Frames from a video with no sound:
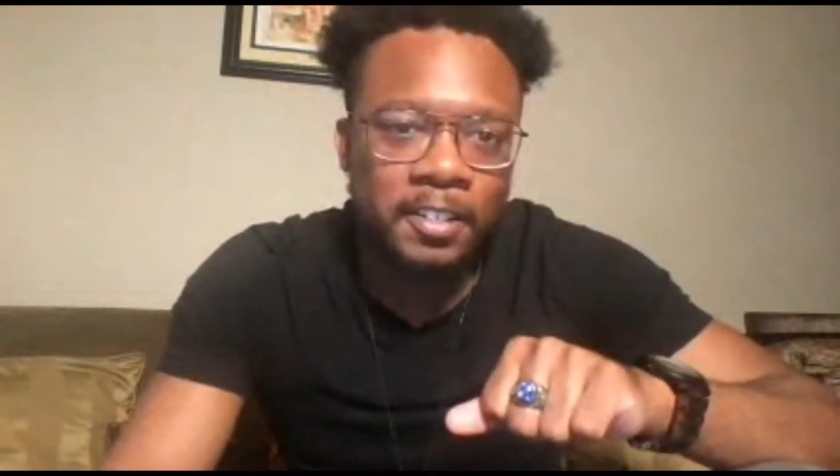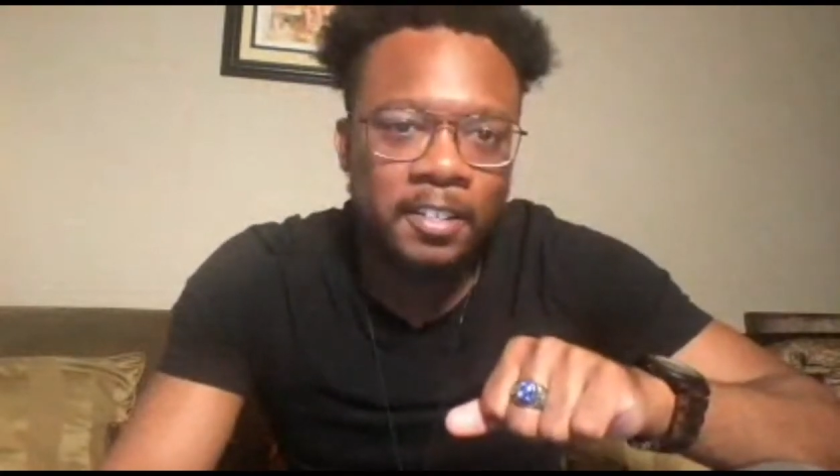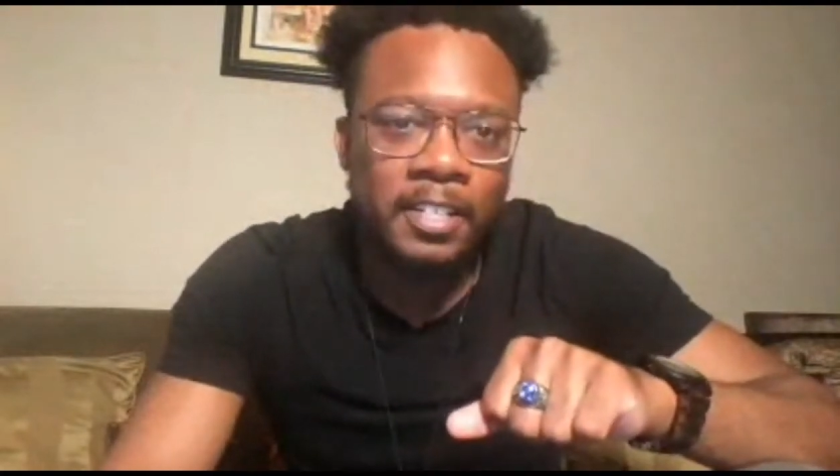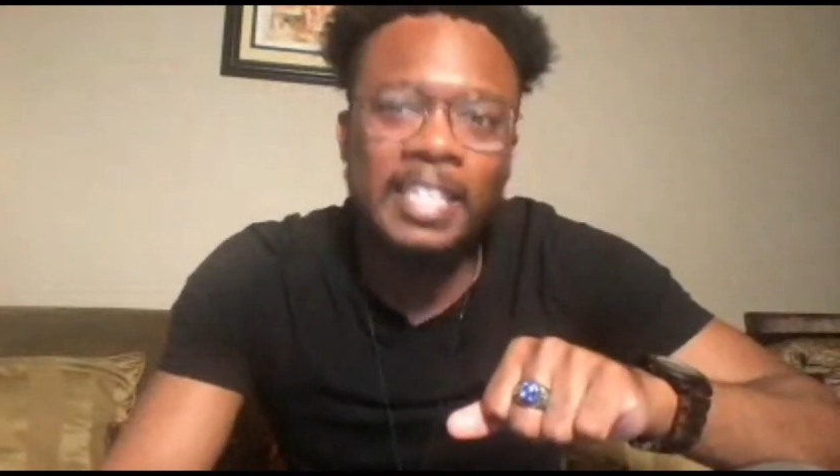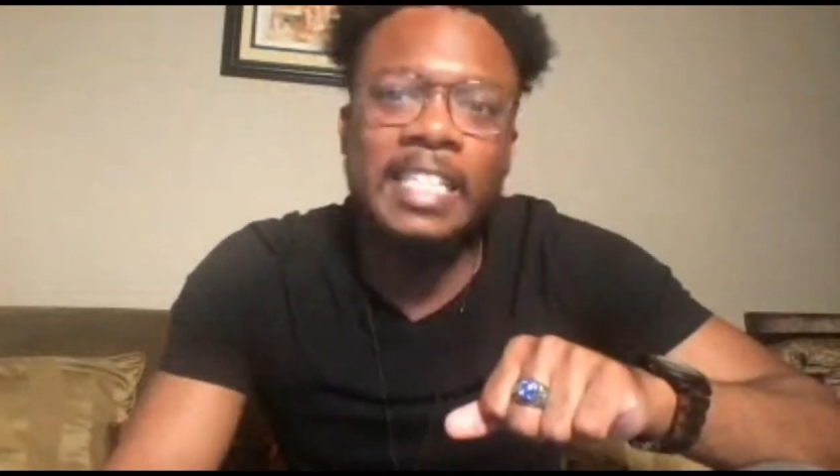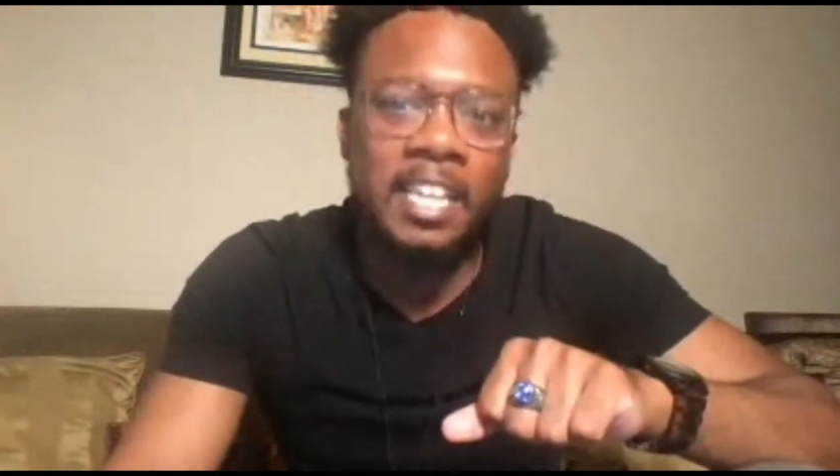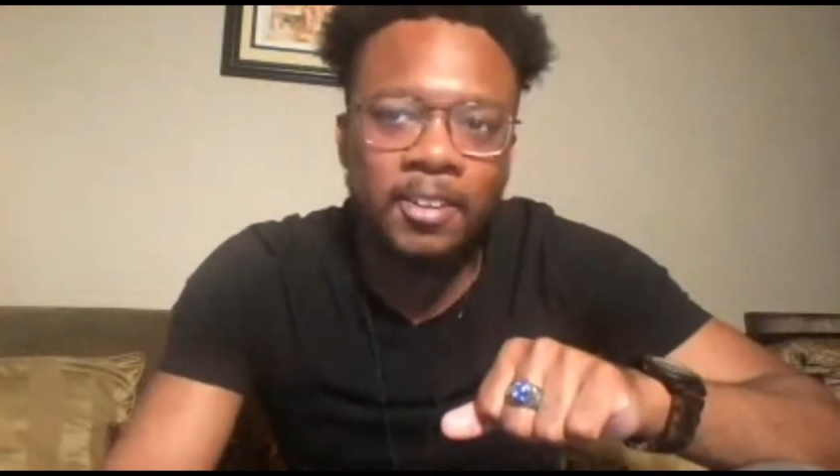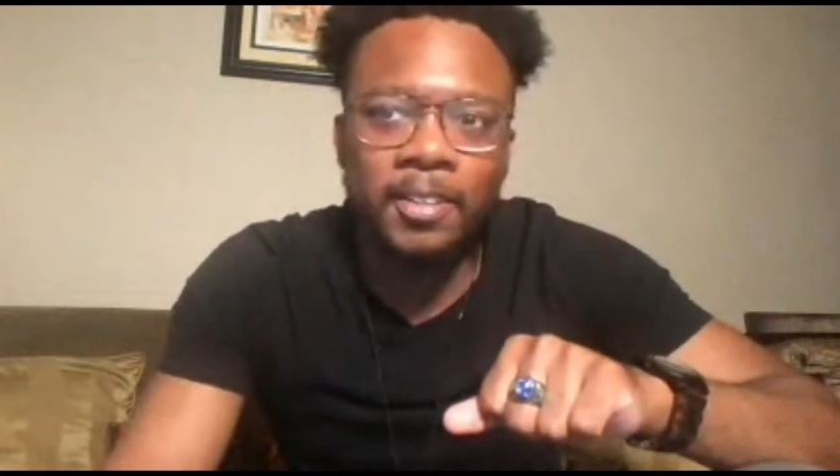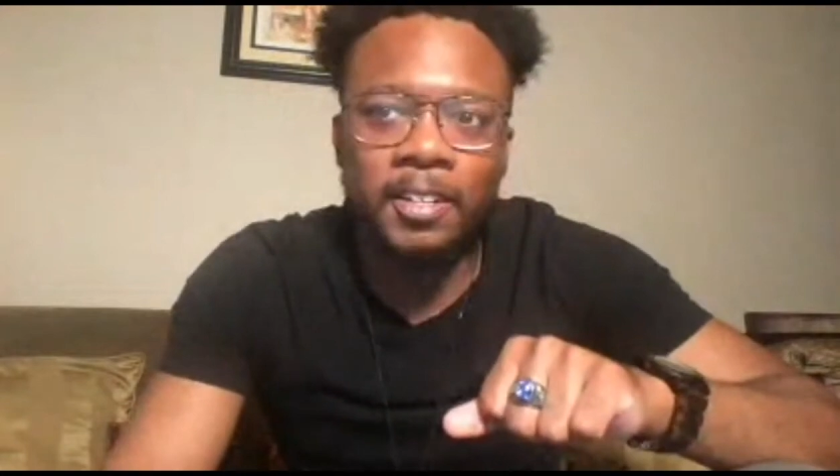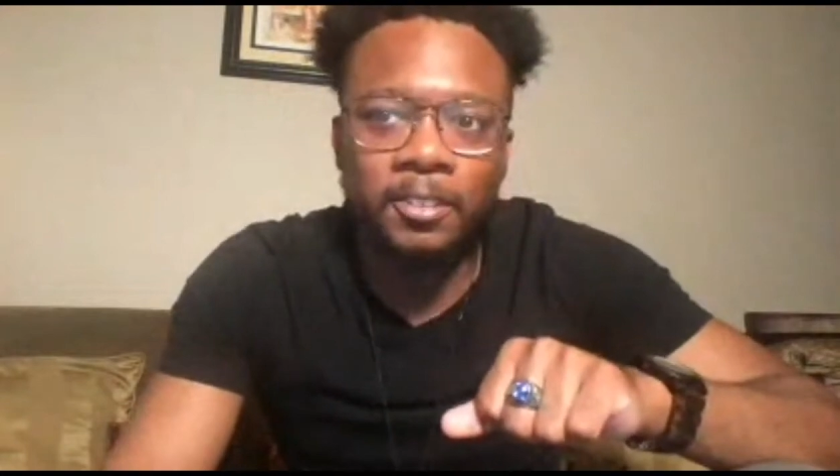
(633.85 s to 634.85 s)

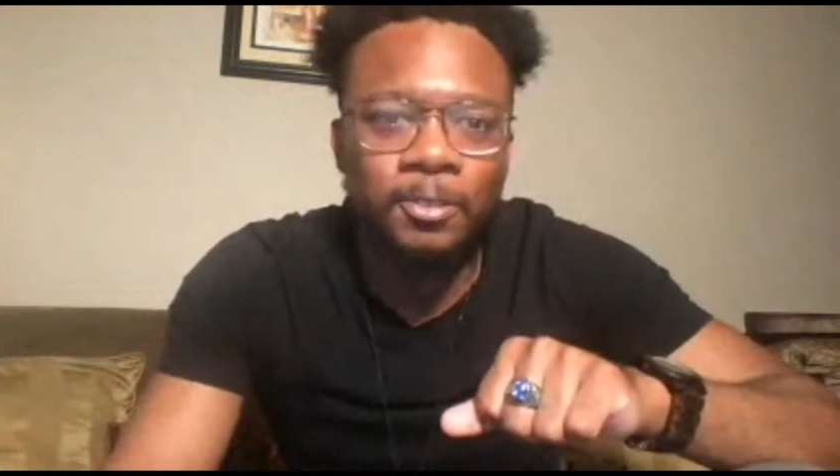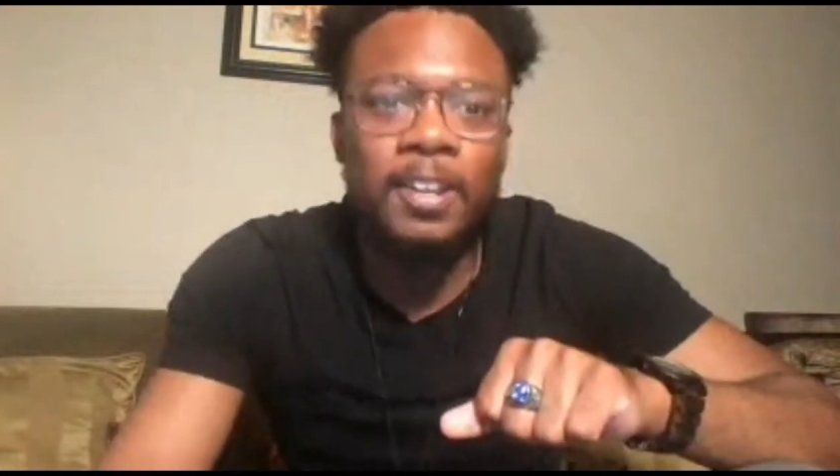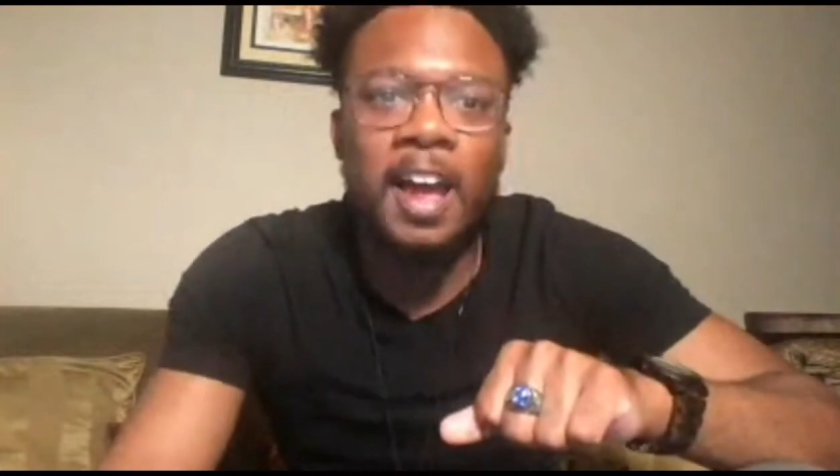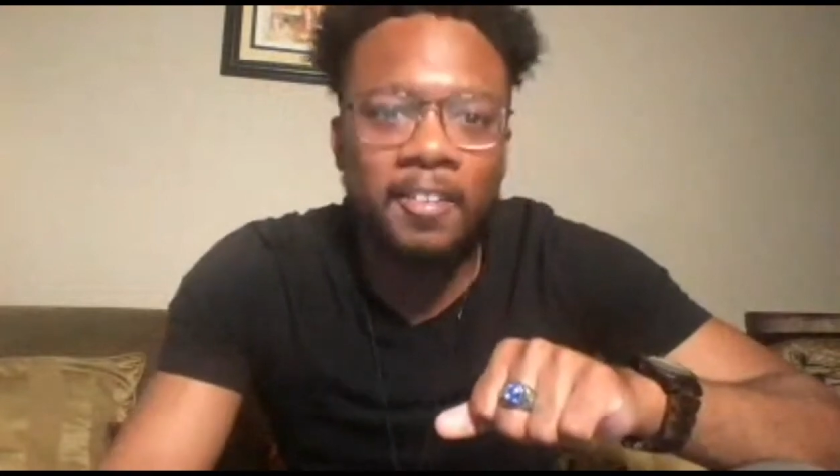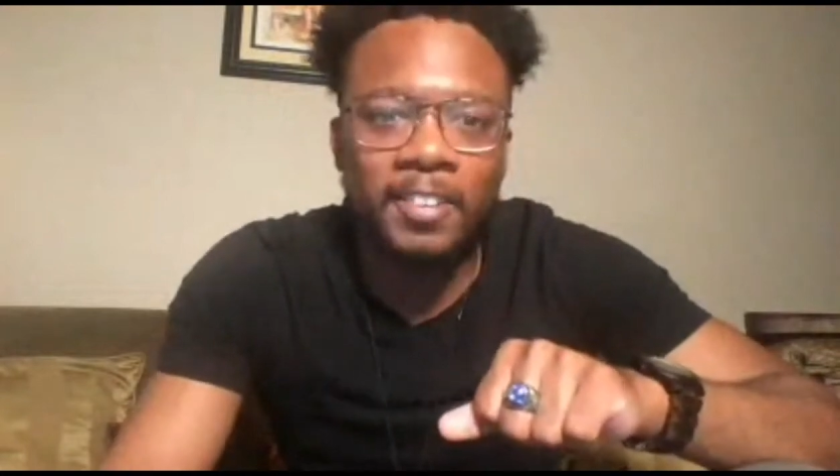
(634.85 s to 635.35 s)
continually through life.